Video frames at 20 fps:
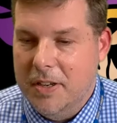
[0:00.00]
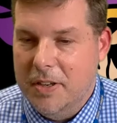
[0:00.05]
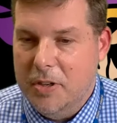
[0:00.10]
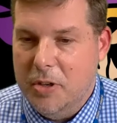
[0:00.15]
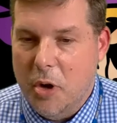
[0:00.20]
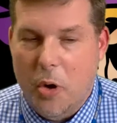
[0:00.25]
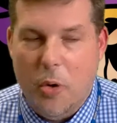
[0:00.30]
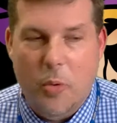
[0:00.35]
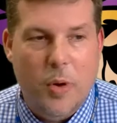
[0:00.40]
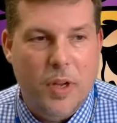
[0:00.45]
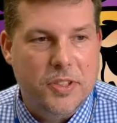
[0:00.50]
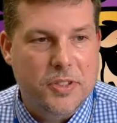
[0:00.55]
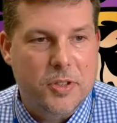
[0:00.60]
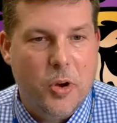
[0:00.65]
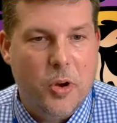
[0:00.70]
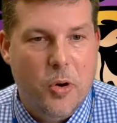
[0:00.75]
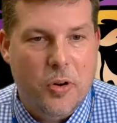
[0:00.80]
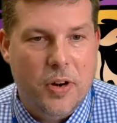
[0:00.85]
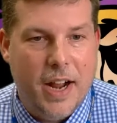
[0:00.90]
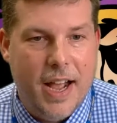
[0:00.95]
know what's
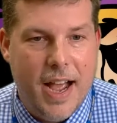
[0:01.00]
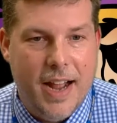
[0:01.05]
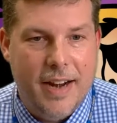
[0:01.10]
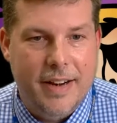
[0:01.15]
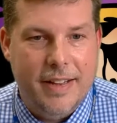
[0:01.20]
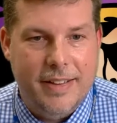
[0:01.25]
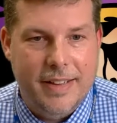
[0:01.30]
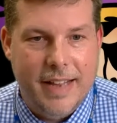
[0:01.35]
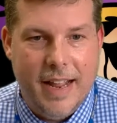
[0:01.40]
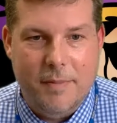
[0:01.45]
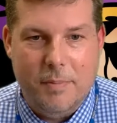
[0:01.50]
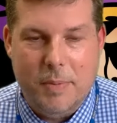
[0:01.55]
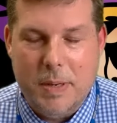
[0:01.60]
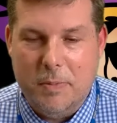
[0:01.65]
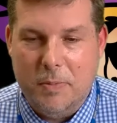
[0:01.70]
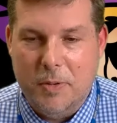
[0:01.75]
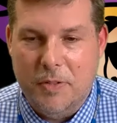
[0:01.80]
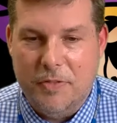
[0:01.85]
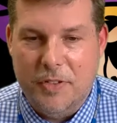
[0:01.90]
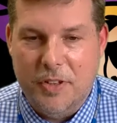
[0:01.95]
going on and that
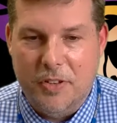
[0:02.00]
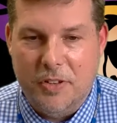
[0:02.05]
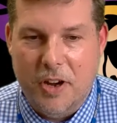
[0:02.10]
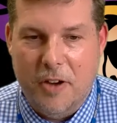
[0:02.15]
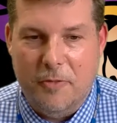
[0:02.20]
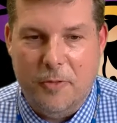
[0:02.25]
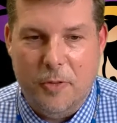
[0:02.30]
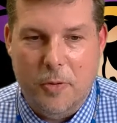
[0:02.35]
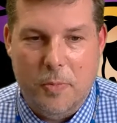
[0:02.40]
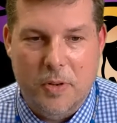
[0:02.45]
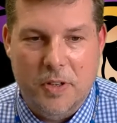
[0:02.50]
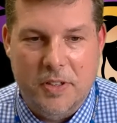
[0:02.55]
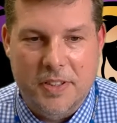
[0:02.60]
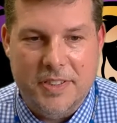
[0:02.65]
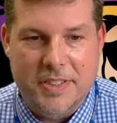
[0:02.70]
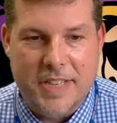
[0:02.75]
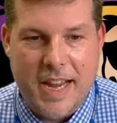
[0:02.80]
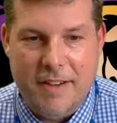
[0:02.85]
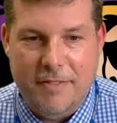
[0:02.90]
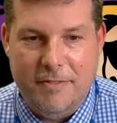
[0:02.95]
people feel comfortable and
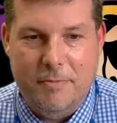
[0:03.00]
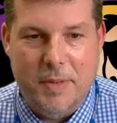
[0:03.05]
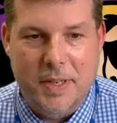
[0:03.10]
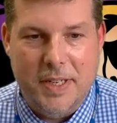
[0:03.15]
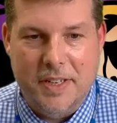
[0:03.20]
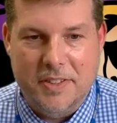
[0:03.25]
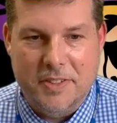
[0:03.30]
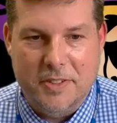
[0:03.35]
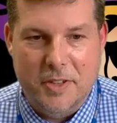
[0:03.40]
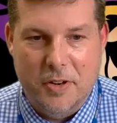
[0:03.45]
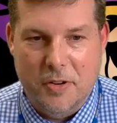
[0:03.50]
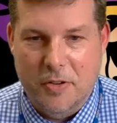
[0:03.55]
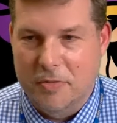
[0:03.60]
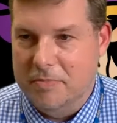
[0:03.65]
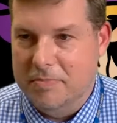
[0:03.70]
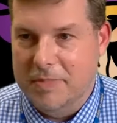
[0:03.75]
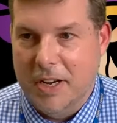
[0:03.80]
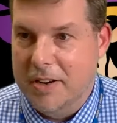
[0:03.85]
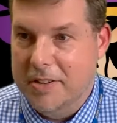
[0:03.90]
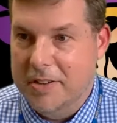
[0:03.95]
safe, because there
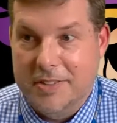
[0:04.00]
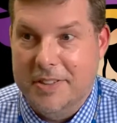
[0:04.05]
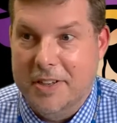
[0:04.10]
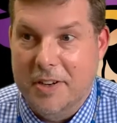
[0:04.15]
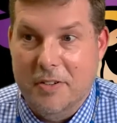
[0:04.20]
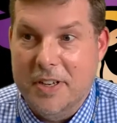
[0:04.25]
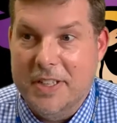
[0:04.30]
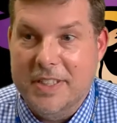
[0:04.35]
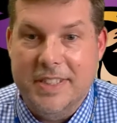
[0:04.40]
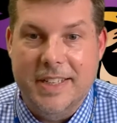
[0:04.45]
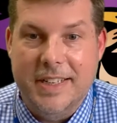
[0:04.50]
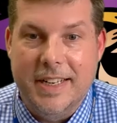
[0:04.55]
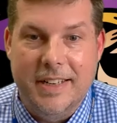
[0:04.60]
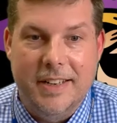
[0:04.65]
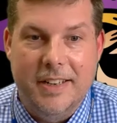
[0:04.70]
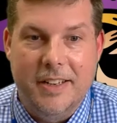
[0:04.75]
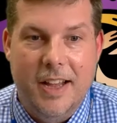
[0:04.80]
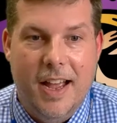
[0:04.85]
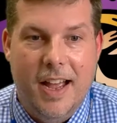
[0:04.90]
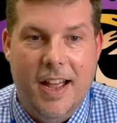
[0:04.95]
isn't a reason